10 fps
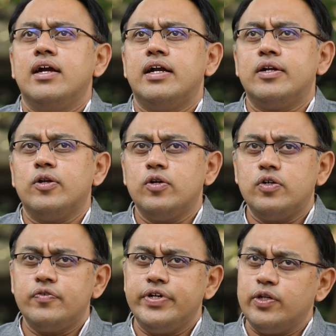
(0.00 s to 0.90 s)
and
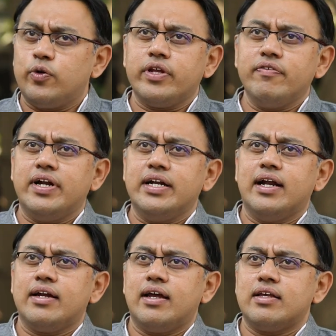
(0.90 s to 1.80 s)
though we notified
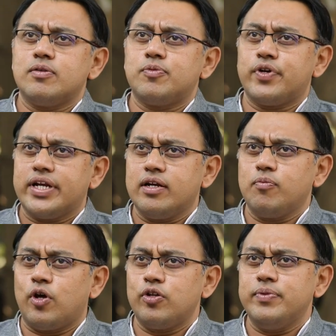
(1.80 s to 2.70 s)
that as a protected
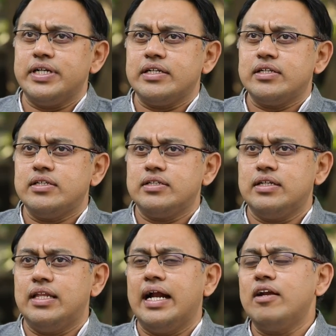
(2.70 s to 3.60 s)
monument,
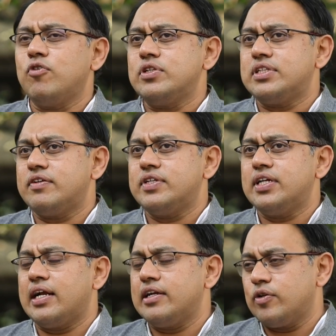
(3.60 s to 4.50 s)
the land was never
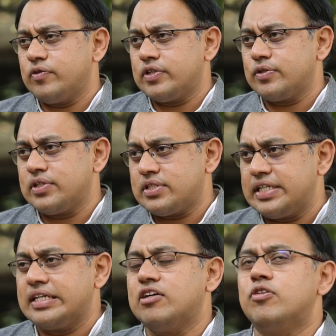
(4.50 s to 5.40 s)
handed over to the
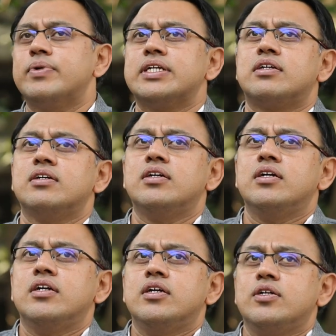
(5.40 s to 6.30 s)
state government.
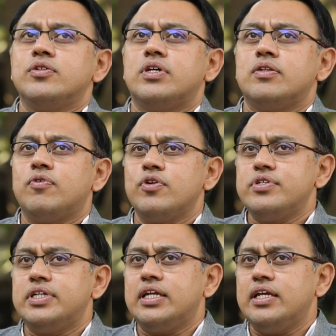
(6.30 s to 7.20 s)
So
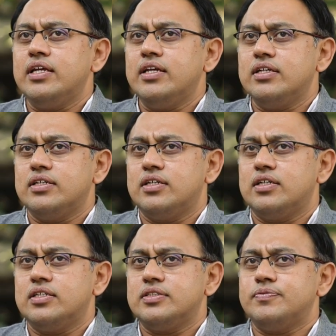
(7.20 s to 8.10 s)
unfortunately,
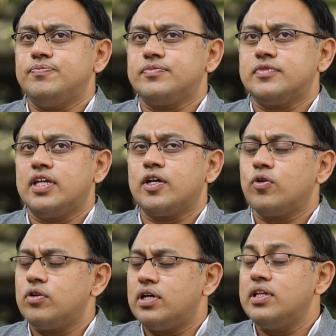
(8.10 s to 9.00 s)
uh, they
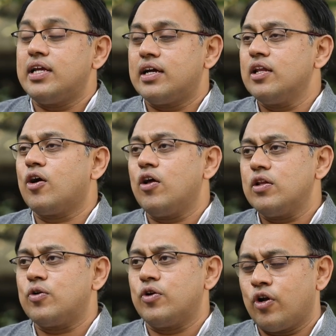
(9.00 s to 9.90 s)
could, a legal
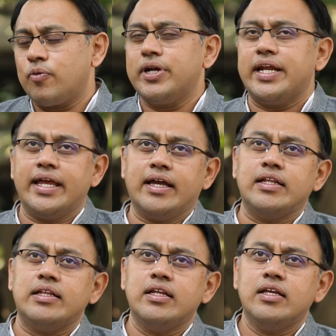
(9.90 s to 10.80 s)
call could not be
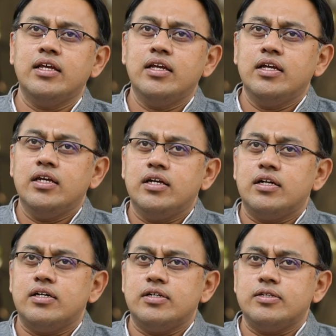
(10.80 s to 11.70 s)
taken.
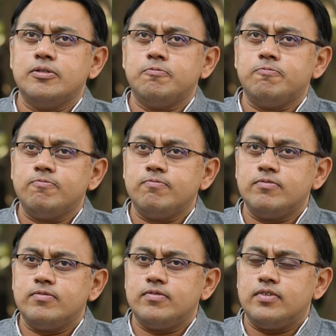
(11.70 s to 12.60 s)
Uh,
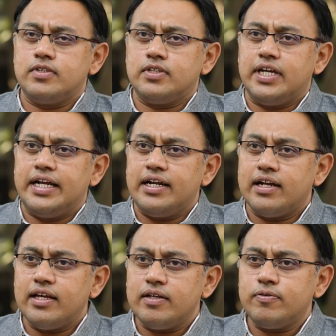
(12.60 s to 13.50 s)
the
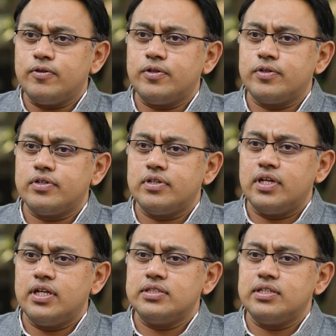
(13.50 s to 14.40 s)
entire fort
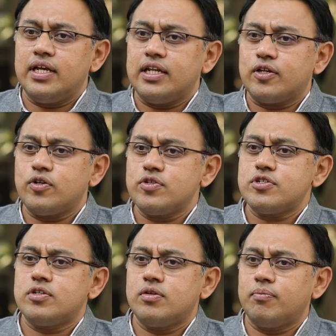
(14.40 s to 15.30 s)
is encroached